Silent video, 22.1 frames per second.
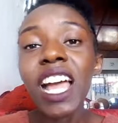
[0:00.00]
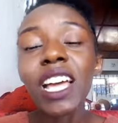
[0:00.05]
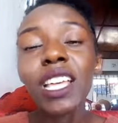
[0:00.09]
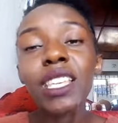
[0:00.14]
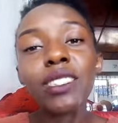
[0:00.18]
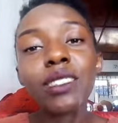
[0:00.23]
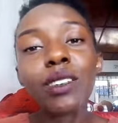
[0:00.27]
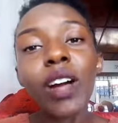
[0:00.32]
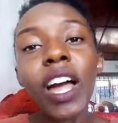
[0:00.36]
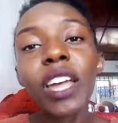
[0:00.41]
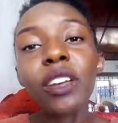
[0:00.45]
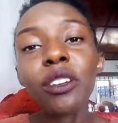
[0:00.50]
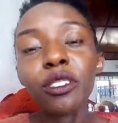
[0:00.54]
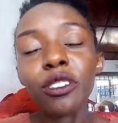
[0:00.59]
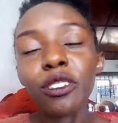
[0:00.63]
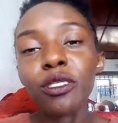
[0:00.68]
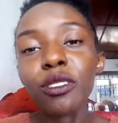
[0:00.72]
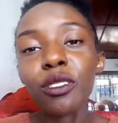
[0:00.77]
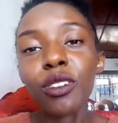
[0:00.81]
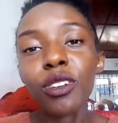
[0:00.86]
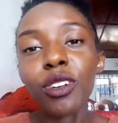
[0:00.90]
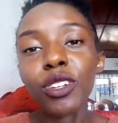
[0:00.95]
So I
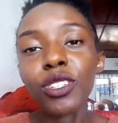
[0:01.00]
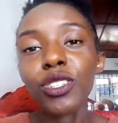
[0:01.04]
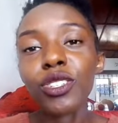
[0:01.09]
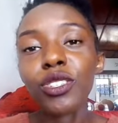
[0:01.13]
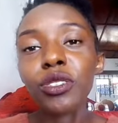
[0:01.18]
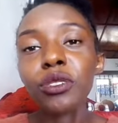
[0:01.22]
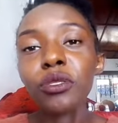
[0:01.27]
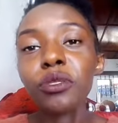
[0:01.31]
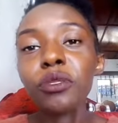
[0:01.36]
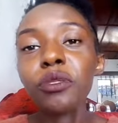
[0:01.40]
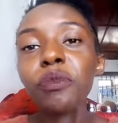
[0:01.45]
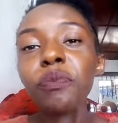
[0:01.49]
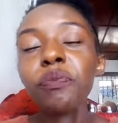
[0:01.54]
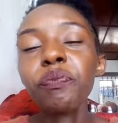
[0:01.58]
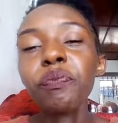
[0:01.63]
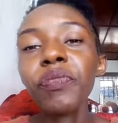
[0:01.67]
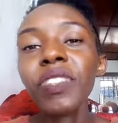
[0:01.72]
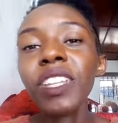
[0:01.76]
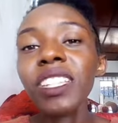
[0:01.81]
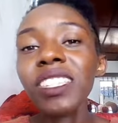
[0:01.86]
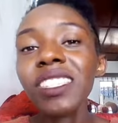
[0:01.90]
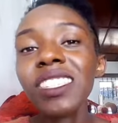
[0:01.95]
also got to
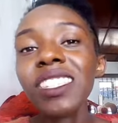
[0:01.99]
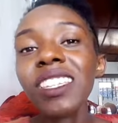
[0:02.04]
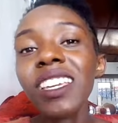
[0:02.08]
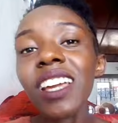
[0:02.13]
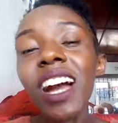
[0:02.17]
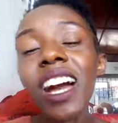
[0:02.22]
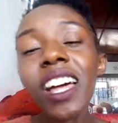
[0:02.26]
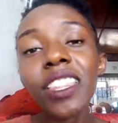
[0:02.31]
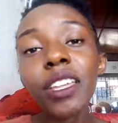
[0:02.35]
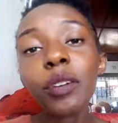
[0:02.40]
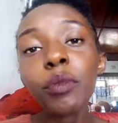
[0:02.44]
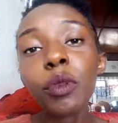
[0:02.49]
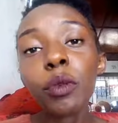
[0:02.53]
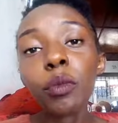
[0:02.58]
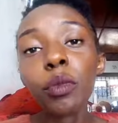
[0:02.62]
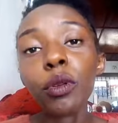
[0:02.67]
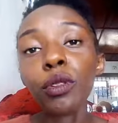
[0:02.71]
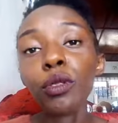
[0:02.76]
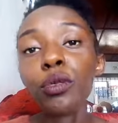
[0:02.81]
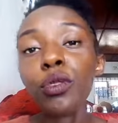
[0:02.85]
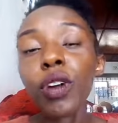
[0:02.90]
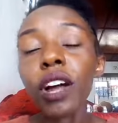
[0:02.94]
see other
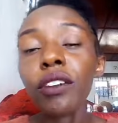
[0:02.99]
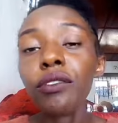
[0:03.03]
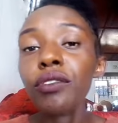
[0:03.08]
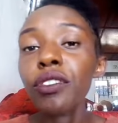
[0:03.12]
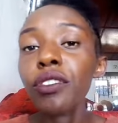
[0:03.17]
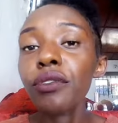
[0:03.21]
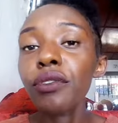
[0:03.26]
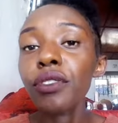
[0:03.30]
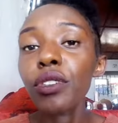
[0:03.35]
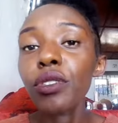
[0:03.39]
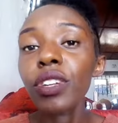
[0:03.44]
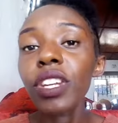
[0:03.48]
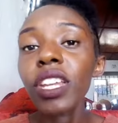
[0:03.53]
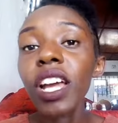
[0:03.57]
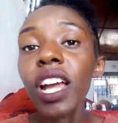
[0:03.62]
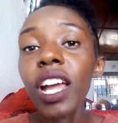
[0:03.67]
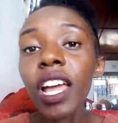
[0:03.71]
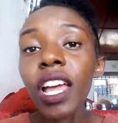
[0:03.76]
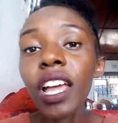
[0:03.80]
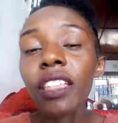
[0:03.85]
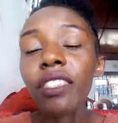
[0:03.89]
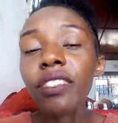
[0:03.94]
people who have reviewed
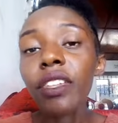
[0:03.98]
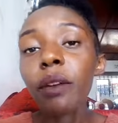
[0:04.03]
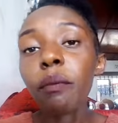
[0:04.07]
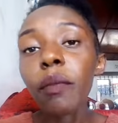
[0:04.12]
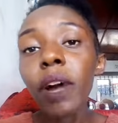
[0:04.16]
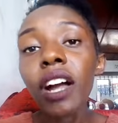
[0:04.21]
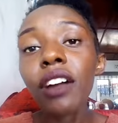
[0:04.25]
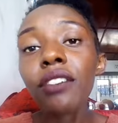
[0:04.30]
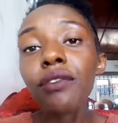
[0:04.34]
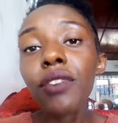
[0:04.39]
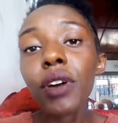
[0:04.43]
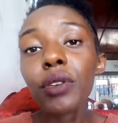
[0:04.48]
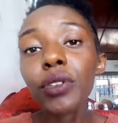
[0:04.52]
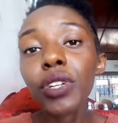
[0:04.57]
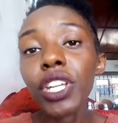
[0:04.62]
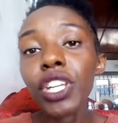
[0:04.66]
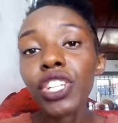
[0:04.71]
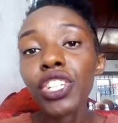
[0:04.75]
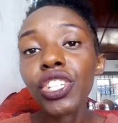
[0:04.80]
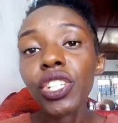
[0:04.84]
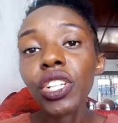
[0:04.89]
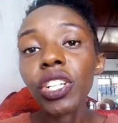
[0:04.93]
the MAC
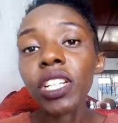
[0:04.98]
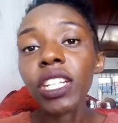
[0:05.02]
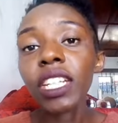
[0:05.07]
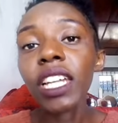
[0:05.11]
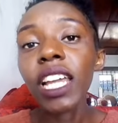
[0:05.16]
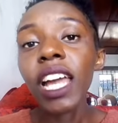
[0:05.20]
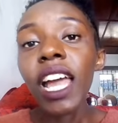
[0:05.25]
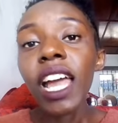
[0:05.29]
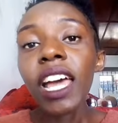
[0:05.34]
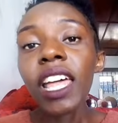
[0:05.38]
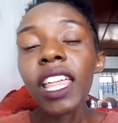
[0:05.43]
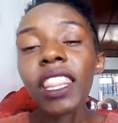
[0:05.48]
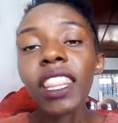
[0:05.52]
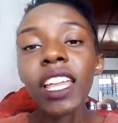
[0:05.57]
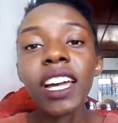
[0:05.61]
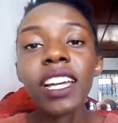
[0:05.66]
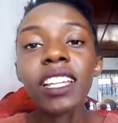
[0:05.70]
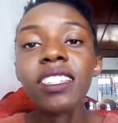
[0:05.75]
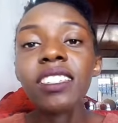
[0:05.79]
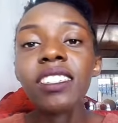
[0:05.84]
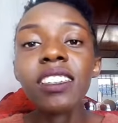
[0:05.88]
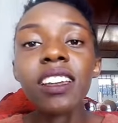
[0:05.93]
foundation
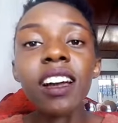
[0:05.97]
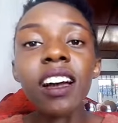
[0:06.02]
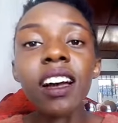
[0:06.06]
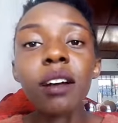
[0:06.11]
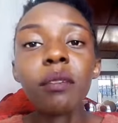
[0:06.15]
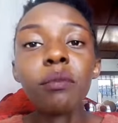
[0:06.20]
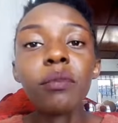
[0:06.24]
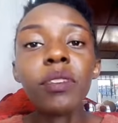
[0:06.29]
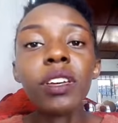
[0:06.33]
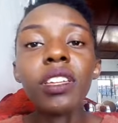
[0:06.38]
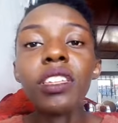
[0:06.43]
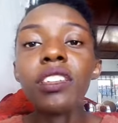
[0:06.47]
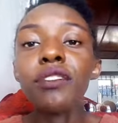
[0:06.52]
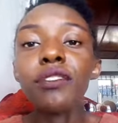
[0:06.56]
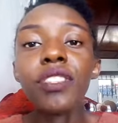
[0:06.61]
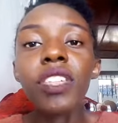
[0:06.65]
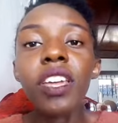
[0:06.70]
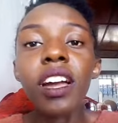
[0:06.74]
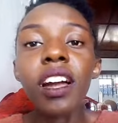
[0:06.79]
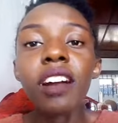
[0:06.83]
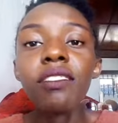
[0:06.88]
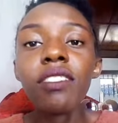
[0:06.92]
that if
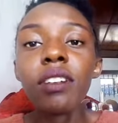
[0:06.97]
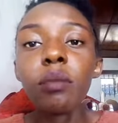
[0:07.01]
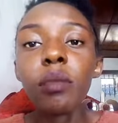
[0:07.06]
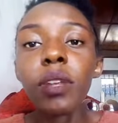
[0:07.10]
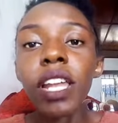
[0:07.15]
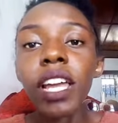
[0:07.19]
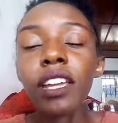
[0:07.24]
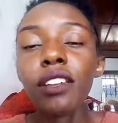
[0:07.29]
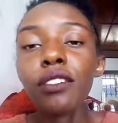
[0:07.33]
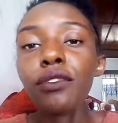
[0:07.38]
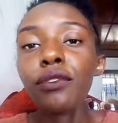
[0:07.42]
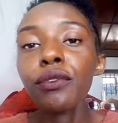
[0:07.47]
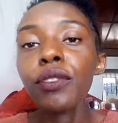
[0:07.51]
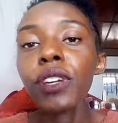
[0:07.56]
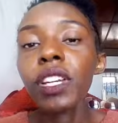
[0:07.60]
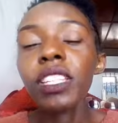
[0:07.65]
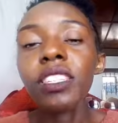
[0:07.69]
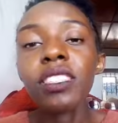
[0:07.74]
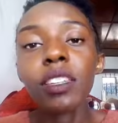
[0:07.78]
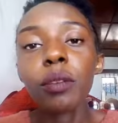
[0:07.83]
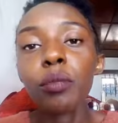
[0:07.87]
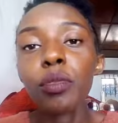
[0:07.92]
they have applied,
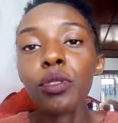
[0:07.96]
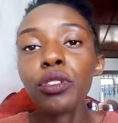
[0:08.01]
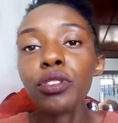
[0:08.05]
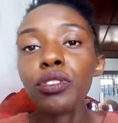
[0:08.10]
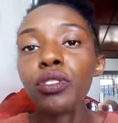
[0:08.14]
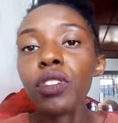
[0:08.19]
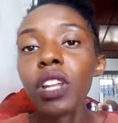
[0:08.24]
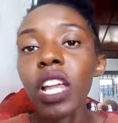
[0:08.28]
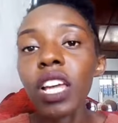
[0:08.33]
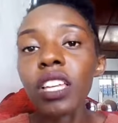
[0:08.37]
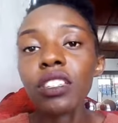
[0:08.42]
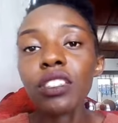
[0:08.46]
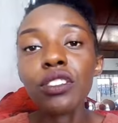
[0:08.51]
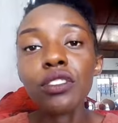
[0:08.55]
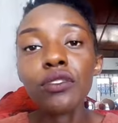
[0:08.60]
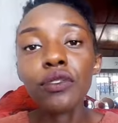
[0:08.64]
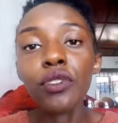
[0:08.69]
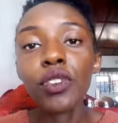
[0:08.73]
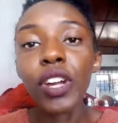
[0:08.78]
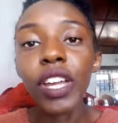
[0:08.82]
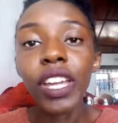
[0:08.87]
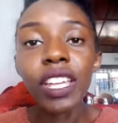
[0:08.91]
it's supposed to last you
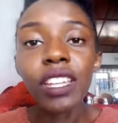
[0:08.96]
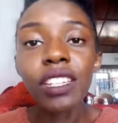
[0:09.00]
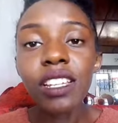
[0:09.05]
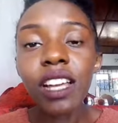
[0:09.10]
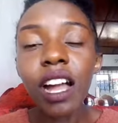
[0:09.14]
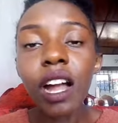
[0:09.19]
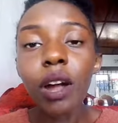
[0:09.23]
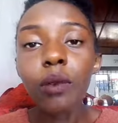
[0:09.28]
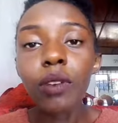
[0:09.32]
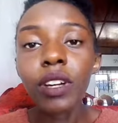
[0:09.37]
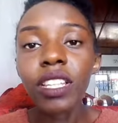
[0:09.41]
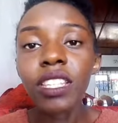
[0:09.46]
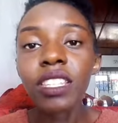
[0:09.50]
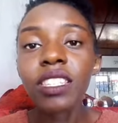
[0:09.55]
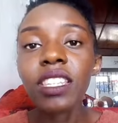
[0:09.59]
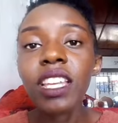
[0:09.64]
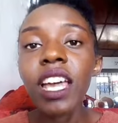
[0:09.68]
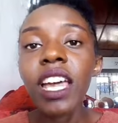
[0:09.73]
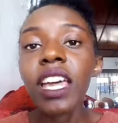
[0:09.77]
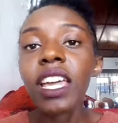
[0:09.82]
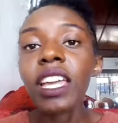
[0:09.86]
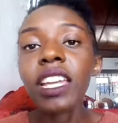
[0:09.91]
for 8 hours.
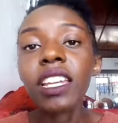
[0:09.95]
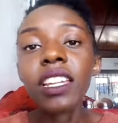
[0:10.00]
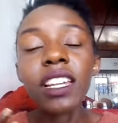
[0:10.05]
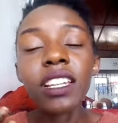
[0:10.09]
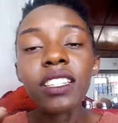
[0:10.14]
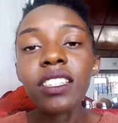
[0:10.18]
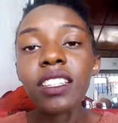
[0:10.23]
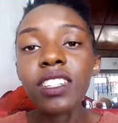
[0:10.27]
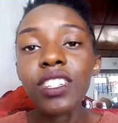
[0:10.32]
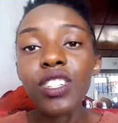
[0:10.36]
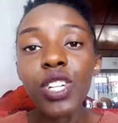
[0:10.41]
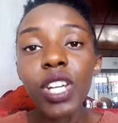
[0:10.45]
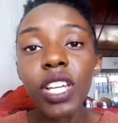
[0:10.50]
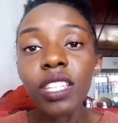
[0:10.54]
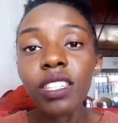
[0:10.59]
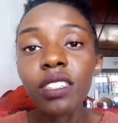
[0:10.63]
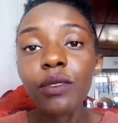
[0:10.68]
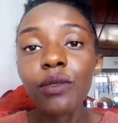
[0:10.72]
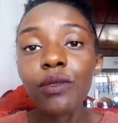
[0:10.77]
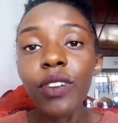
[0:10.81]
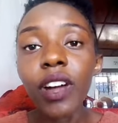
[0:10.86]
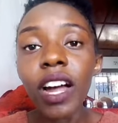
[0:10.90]
It doesn't
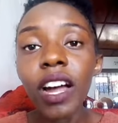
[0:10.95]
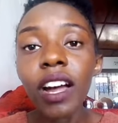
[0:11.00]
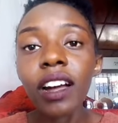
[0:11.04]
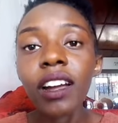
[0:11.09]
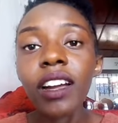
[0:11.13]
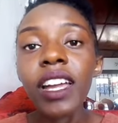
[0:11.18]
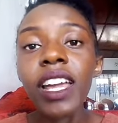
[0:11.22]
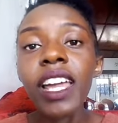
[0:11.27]
transfer.